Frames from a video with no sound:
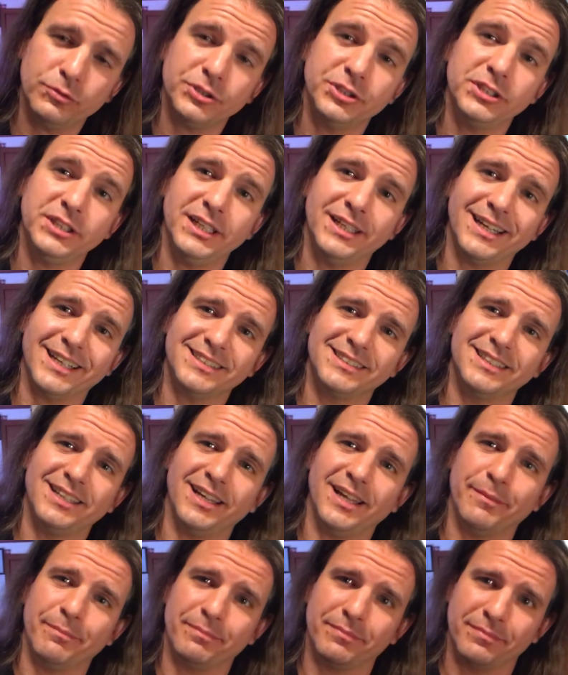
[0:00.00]
see you next
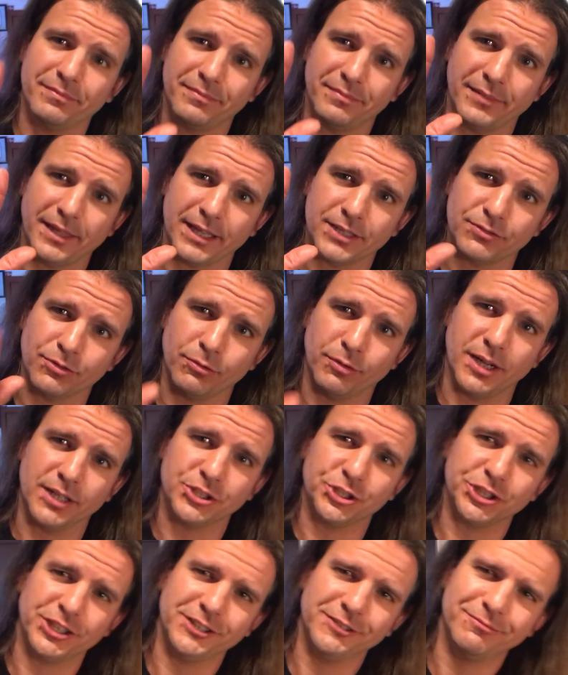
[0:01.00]
time. Thanks for
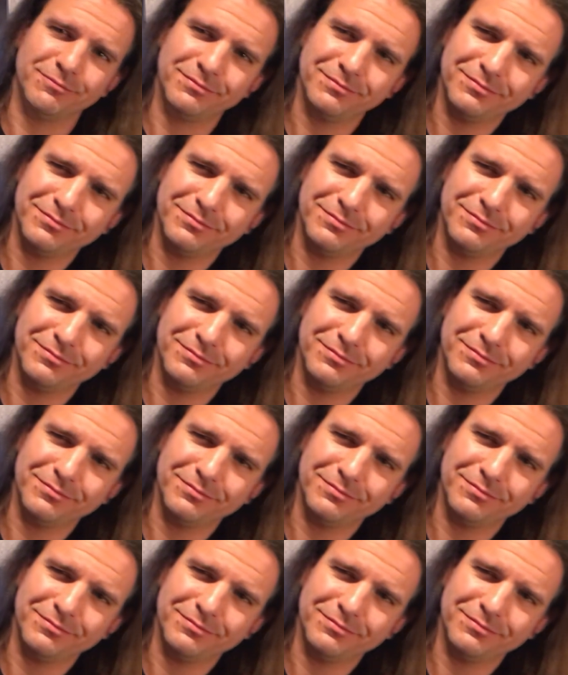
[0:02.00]
watching.